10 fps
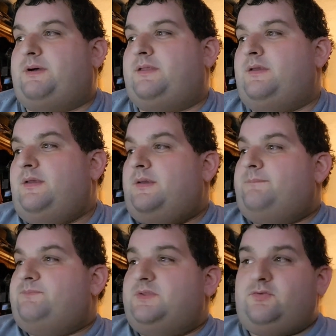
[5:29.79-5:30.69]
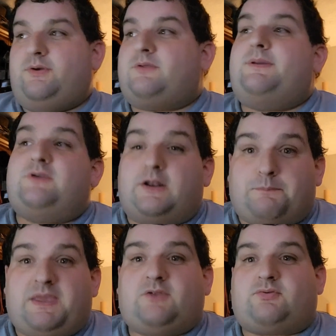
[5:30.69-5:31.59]
But this is directed by
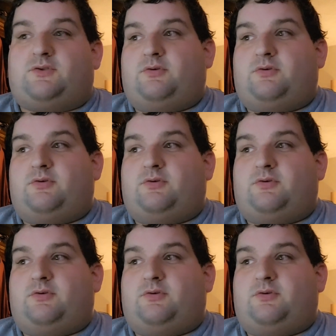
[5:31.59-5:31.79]
Donald Petrie,